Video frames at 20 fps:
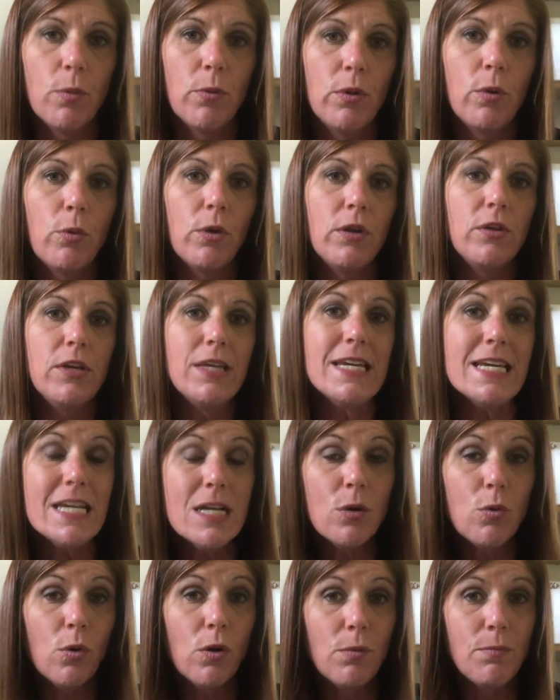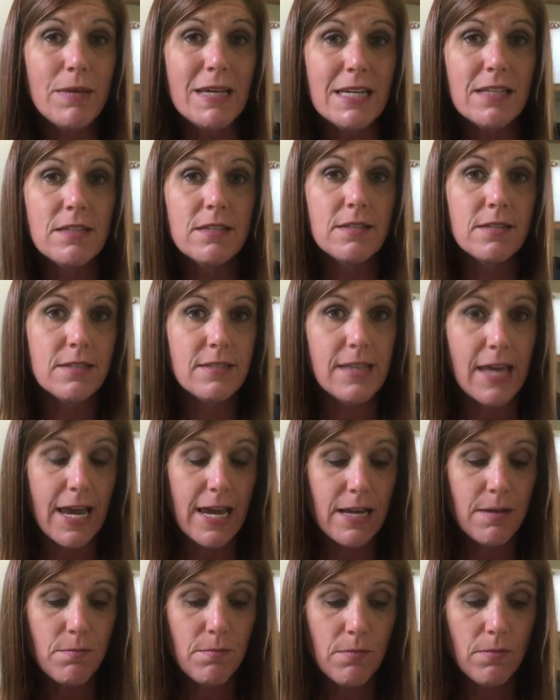Remember the word equal means the
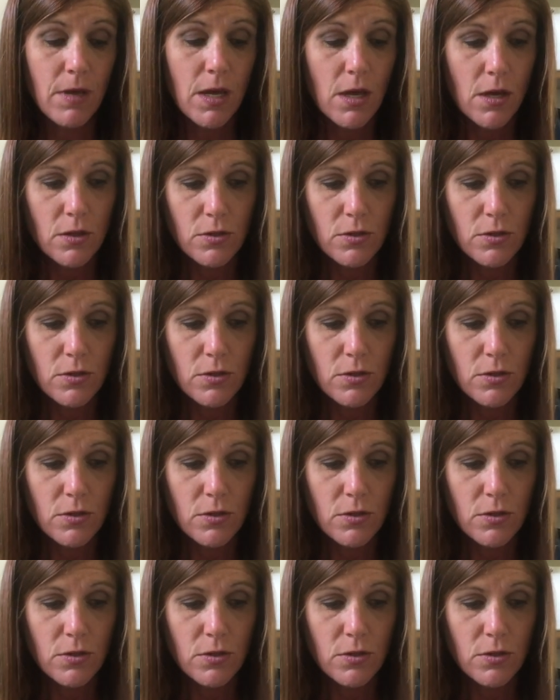same?